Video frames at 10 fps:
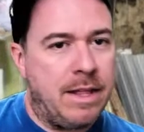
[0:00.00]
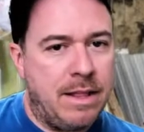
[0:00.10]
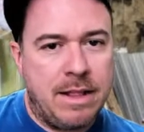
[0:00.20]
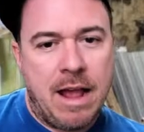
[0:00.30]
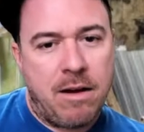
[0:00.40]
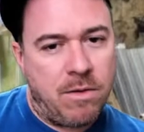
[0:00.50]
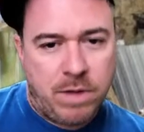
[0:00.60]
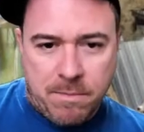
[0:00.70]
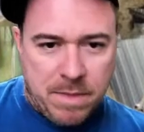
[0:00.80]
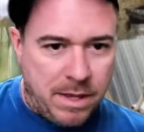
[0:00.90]
They're going
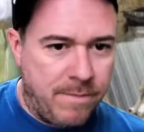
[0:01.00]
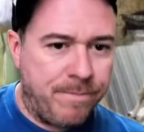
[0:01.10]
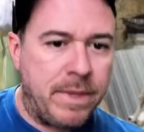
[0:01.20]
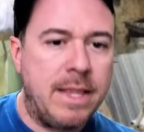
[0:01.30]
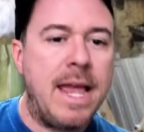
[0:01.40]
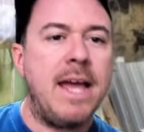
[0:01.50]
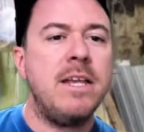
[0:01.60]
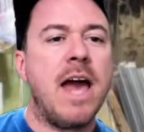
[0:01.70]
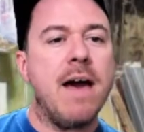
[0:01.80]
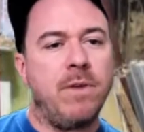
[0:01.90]
to get beat. Then
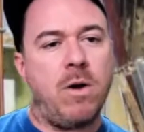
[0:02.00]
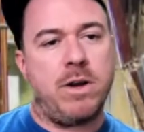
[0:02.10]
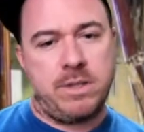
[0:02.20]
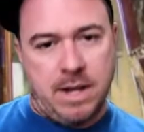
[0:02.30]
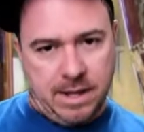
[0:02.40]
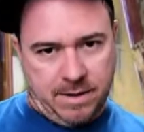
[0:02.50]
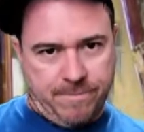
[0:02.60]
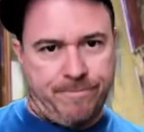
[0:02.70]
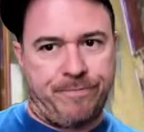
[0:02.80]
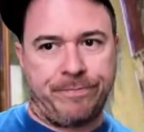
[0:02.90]
you got Florida State.
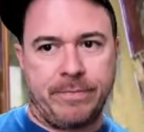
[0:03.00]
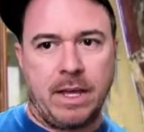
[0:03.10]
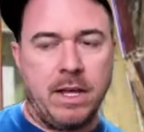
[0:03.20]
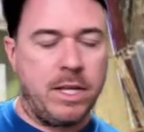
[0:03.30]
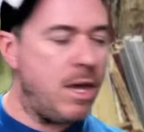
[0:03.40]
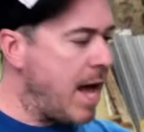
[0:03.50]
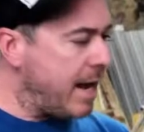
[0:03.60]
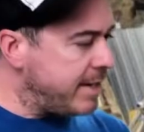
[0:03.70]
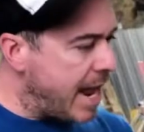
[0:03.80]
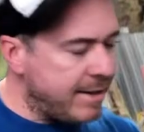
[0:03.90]
You
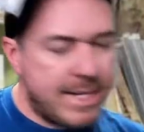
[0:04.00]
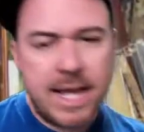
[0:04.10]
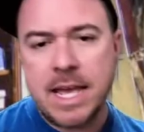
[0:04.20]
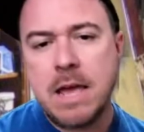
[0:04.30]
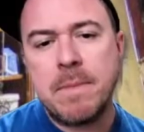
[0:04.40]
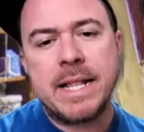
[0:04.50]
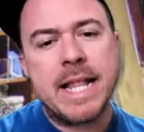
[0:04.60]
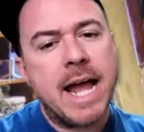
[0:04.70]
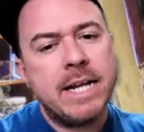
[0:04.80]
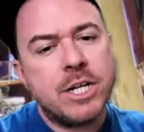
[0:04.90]
got that team.
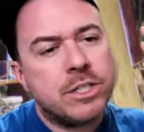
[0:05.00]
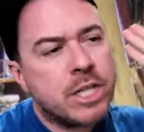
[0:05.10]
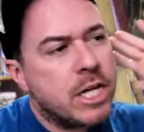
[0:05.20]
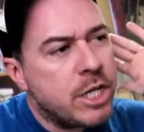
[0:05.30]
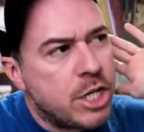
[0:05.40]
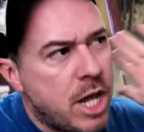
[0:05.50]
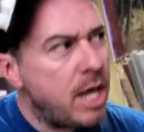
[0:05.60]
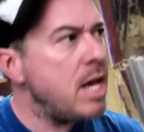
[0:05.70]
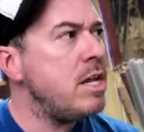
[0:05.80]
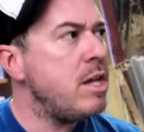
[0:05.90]
They just
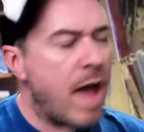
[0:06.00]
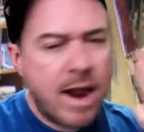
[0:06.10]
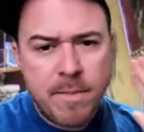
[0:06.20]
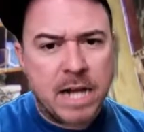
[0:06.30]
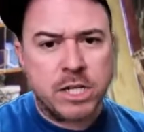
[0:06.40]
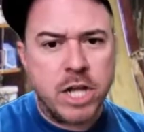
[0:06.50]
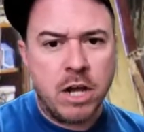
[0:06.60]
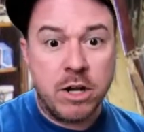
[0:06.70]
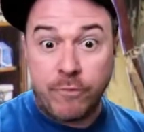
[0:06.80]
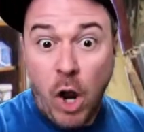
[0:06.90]
continue. Everybody's
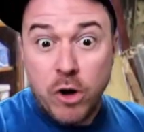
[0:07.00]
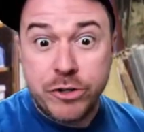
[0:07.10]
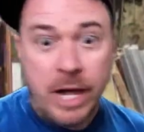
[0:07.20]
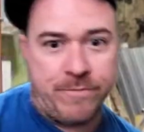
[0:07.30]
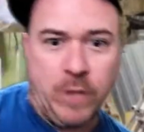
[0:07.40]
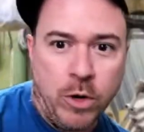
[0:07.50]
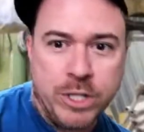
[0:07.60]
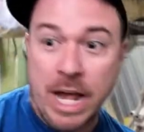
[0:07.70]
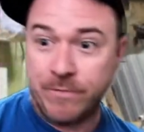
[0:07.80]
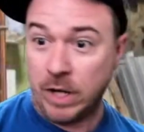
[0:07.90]
telling you, Florida State, Florida
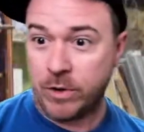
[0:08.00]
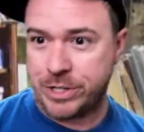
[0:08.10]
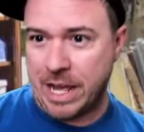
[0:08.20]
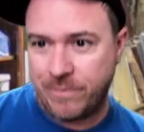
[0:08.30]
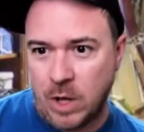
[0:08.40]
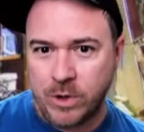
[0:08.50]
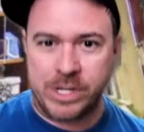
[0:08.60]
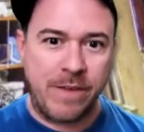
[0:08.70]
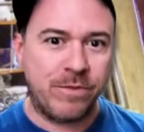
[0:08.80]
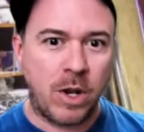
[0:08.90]
State, Florida State, Florida
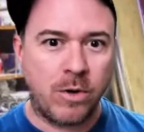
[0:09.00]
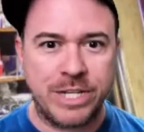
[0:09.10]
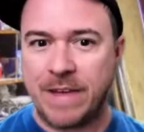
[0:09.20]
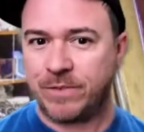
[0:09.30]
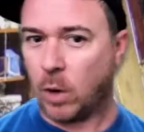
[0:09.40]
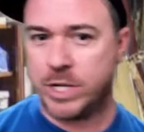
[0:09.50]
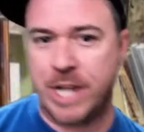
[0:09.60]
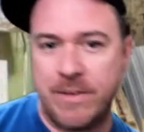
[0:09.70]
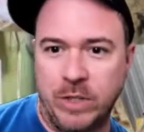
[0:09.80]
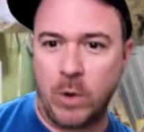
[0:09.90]
State, Florida State, Florida
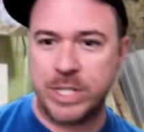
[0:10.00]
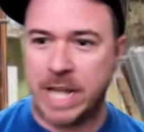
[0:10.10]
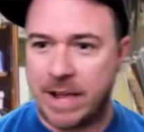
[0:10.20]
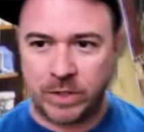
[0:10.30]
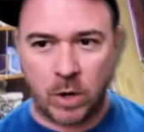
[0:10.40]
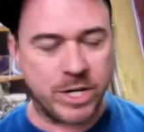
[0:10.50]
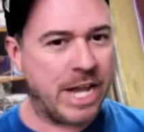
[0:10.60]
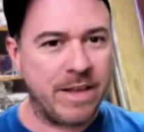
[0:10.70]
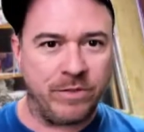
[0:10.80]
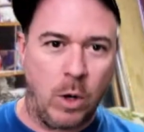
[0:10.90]
State, Florida State, Florida
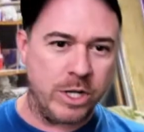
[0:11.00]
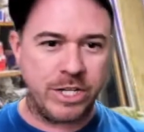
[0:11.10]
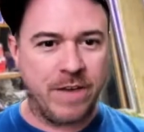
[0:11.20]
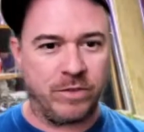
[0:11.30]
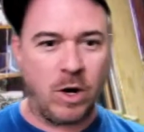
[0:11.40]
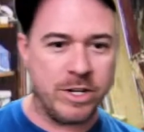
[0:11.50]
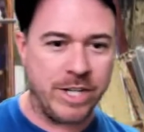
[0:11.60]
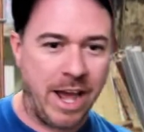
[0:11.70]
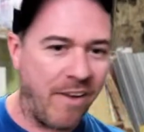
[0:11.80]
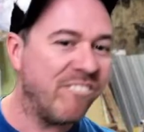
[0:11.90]
State, Florida State, Florida
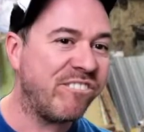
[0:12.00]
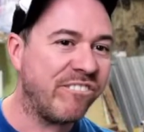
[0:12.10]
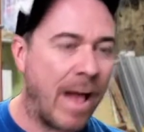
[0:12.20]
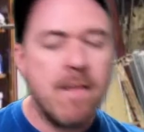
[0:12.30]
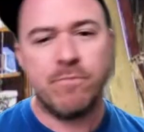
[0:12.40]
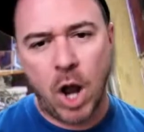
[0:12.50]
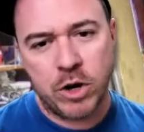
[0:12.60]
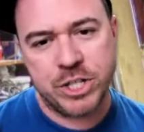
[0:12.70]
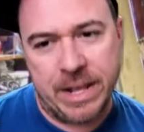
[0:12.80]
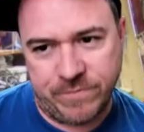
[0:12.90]
State,
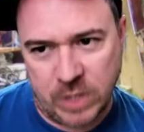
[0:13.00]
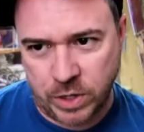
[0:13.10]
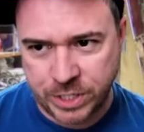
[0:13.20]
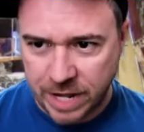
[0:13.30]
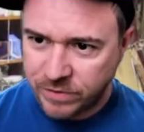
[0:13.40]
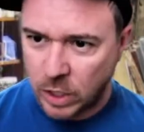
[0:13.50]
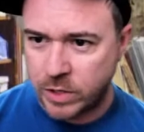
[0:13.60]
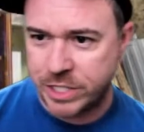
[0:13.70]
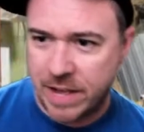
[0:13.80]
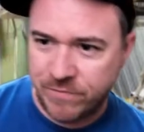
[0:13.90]
Florida State, Florida State,
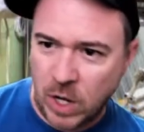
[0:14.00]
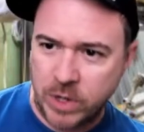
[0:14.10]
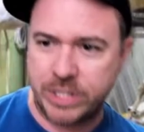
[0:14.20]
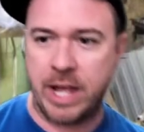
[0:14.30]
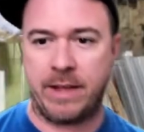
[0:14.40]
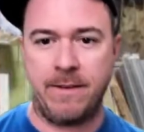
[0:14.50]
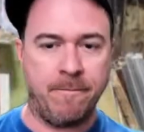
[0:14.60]
Florida State, Florida State.